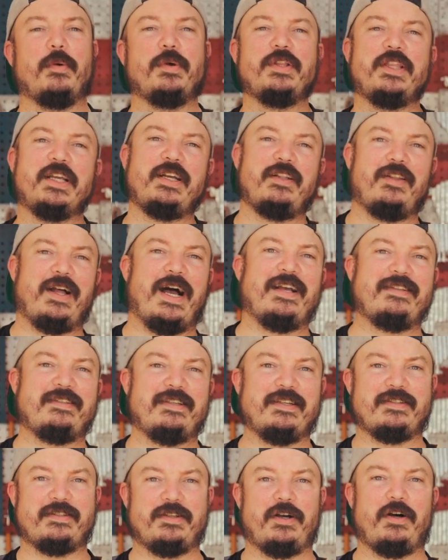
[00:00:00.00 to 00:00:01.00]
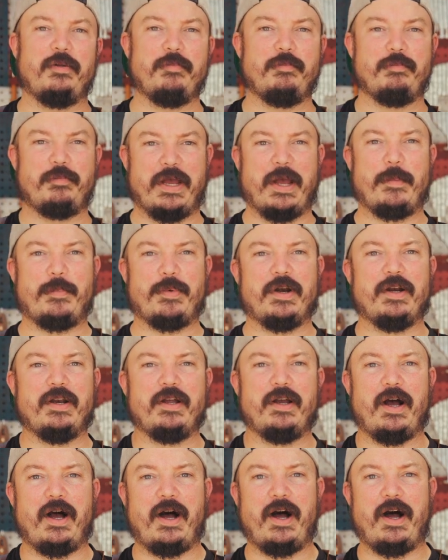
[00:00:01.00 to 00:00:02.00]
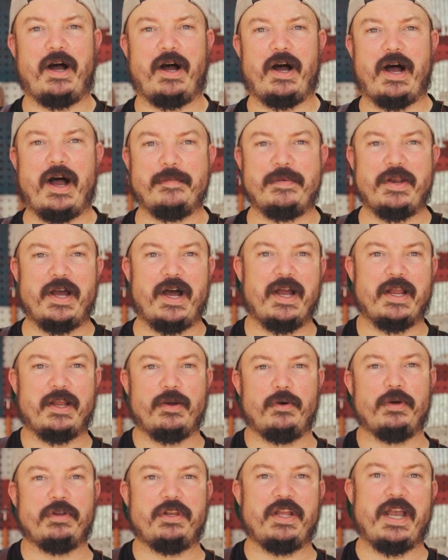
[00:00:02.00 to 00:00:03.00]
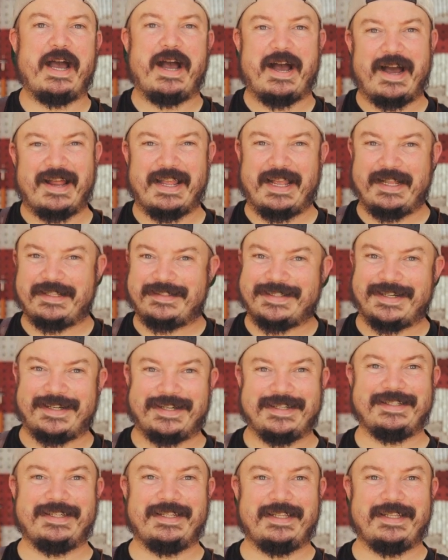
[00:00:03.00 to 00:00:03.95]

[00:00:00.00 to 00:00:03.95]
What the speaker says: with a classic salt and pepper. I'm not going to add a ton to